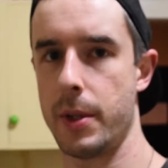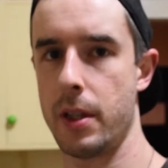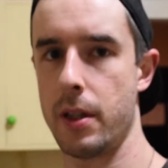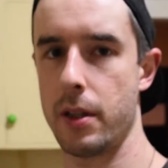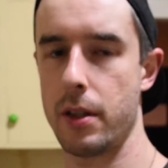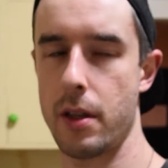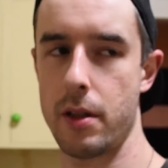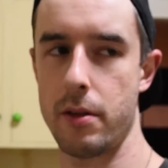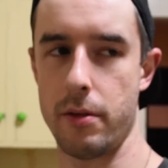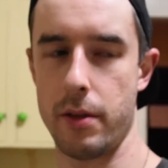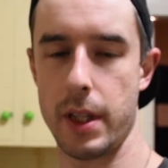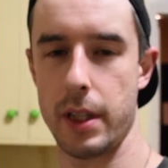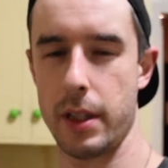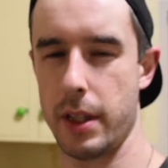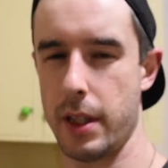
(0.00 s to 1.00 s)
mean, I don't
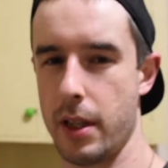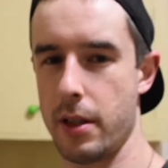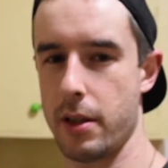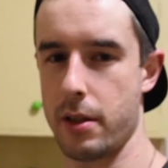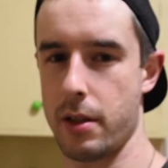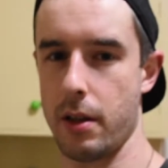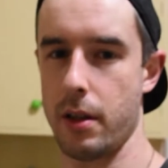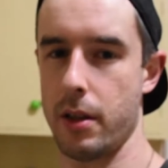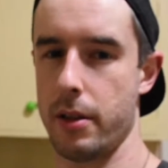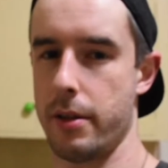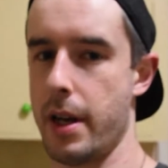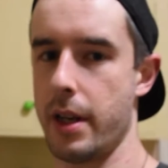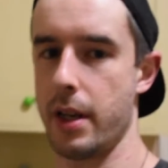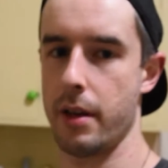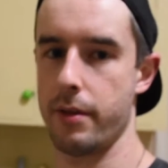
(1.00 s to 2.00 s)
really need to show you
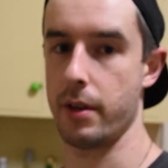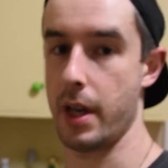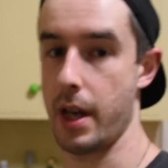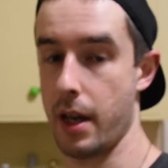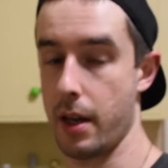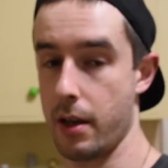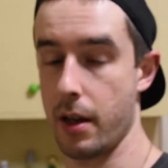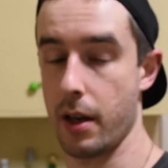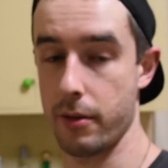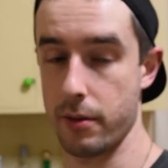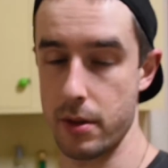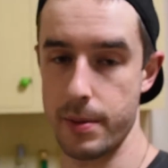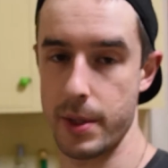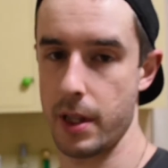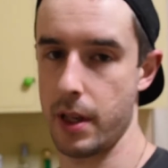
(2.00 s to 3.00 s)
around every uh,
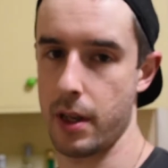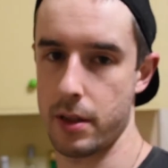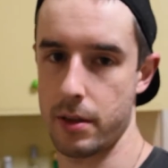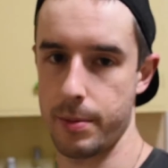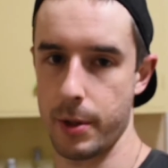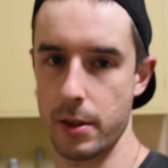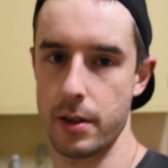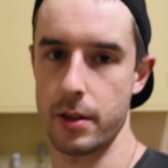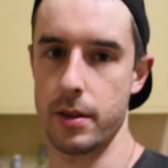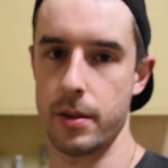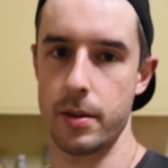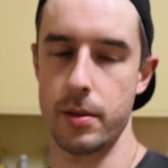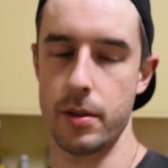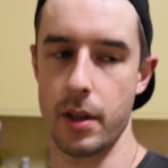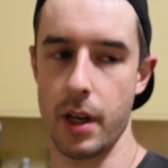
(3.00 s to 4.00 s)
room in the house
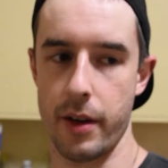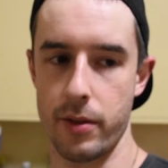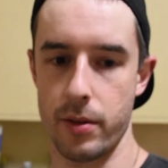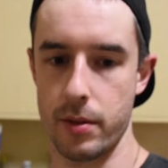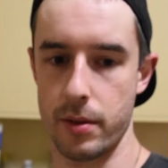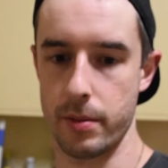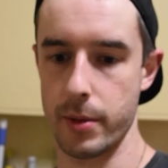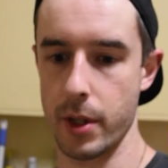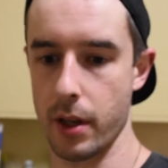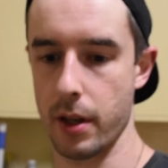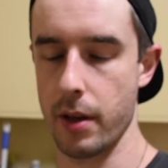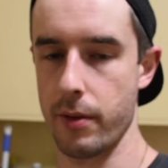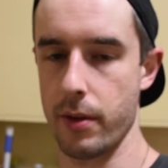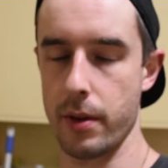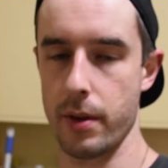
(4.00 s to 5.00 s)
because I haven't done
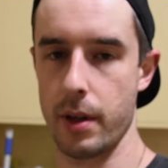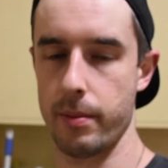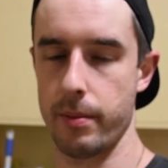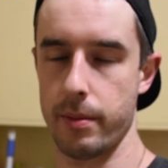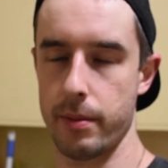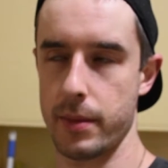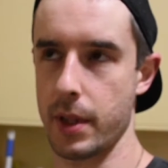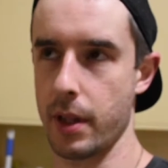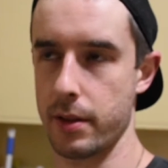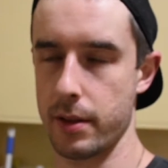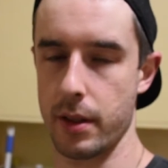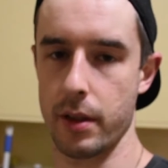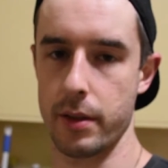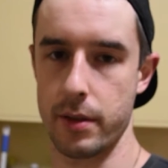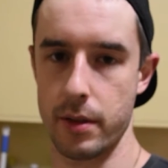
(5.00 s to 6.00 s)
every done
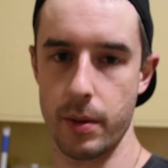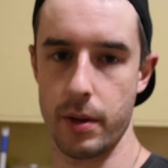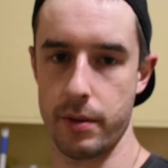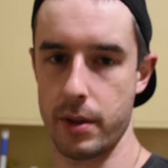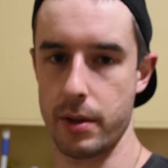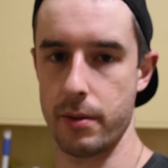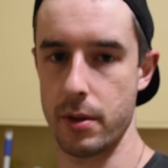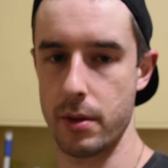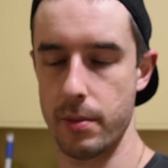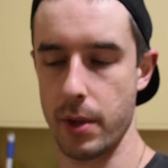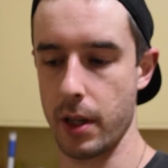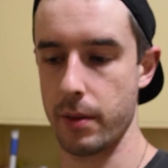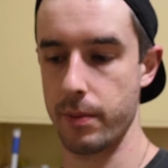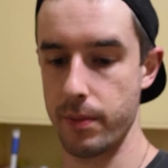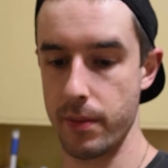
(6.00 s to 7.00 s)
stuff to every room,
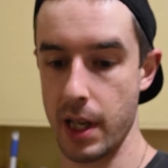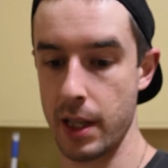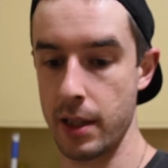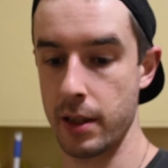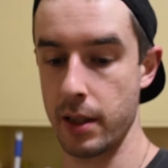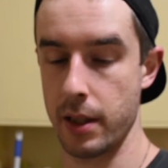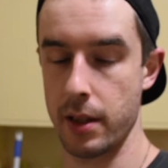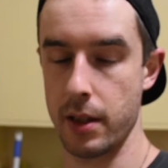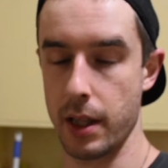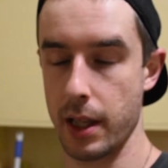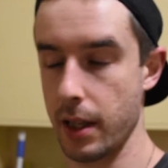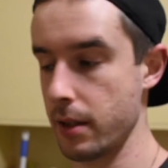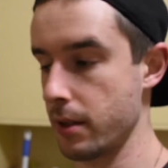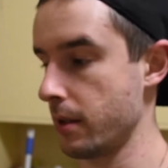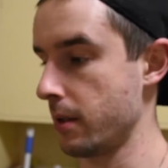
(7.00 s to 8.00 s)
but mainly the
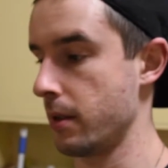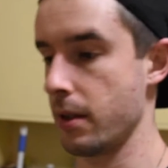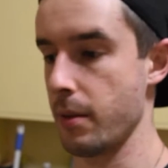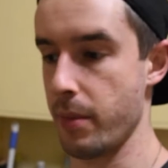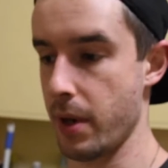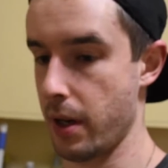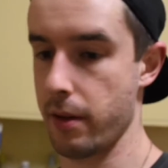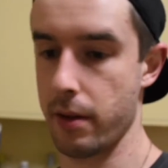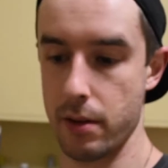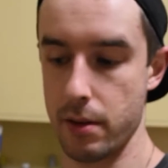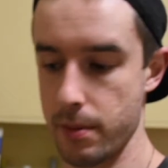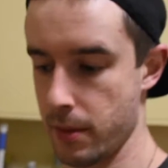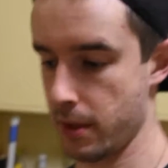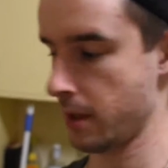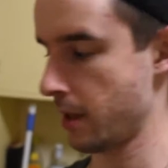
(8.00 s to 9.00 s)
kitchen and the
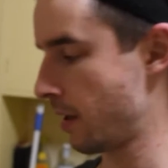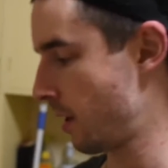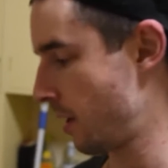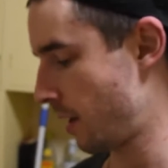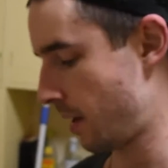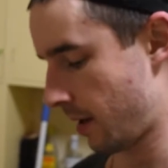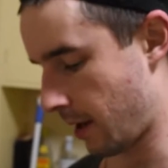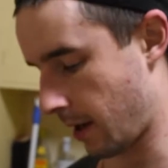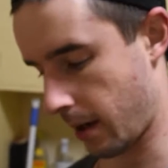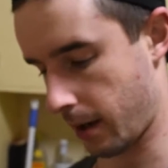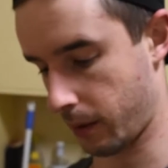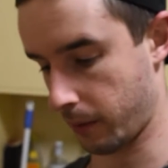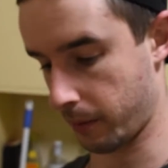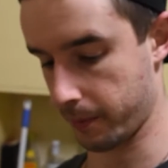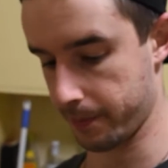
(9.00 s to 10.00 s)
bathroom.
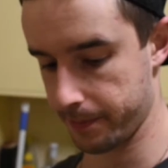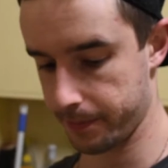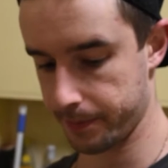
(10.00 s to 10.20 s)
Um,